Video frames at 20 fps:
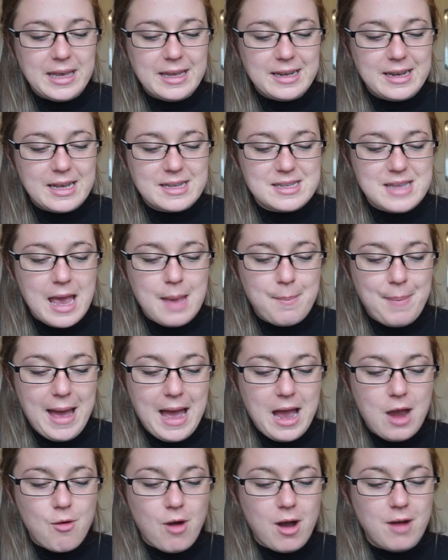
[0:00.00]
is a
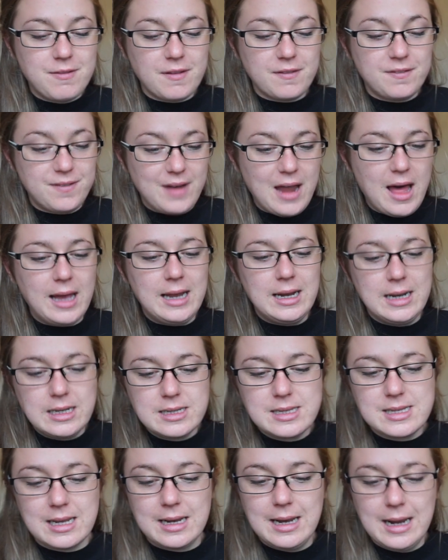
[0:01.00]
pair of Fly
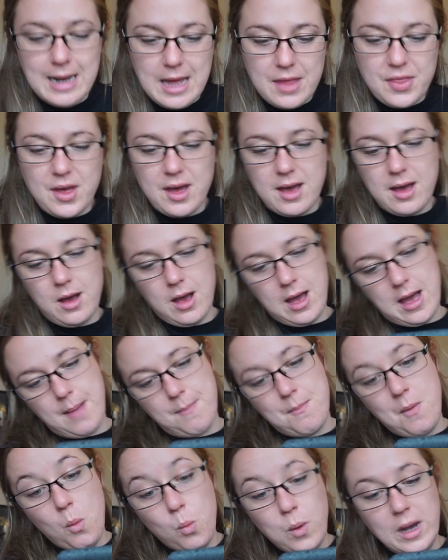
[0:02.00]
London
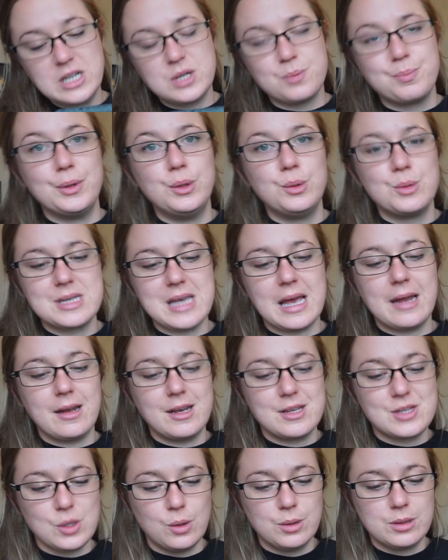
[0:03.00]
leather wedge boots, and I
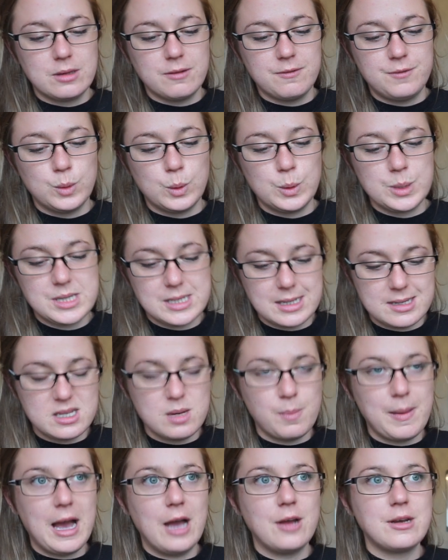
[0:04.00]
sold them for
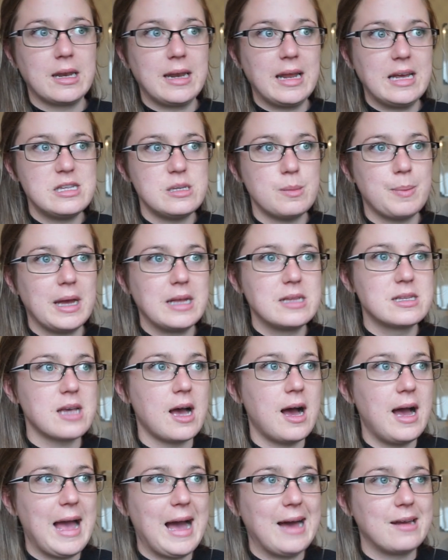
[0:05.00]
£60.80.
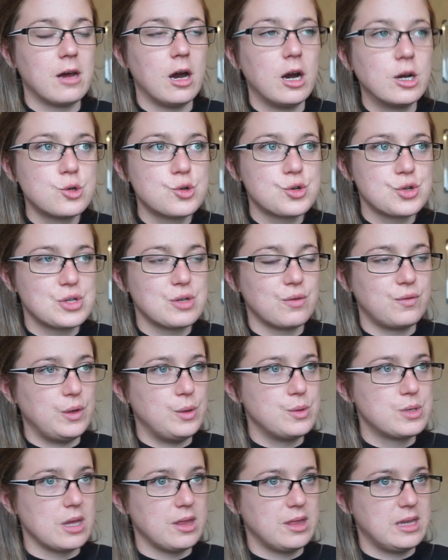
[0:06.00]
I had hundreds of
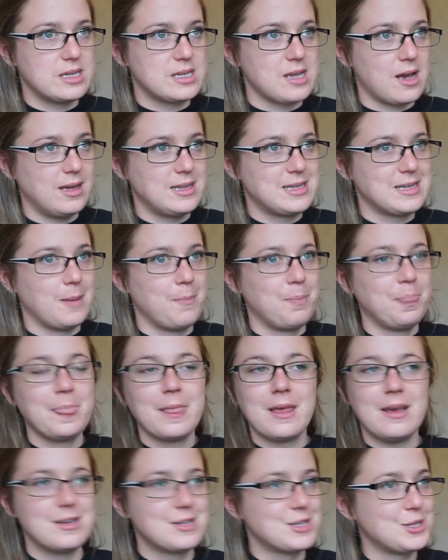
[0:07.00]
views on this item.
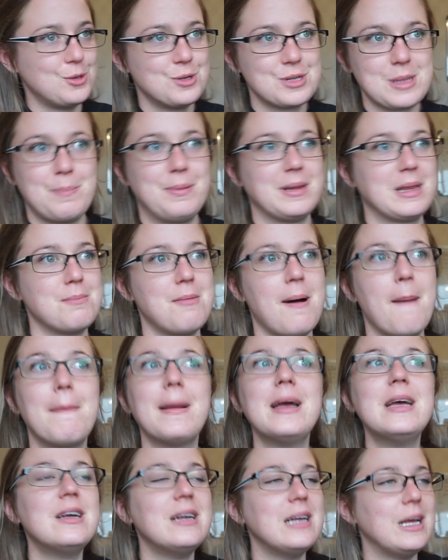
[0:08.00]
As soon as I put them up,
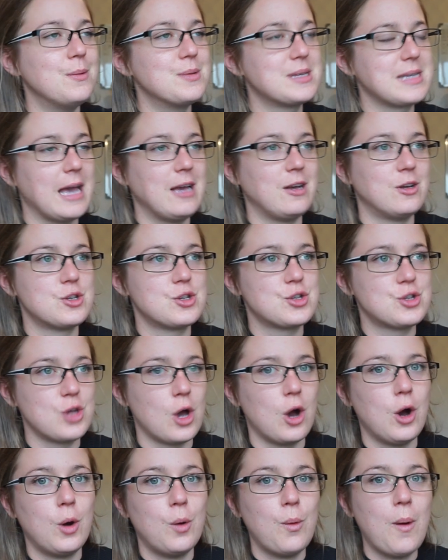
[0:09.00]
it was getting
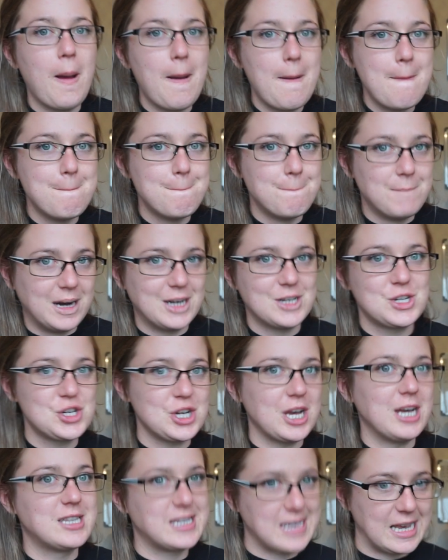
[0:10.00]
so much
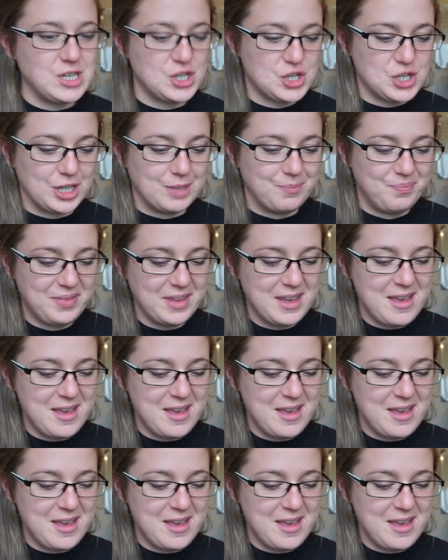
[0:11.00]
attention.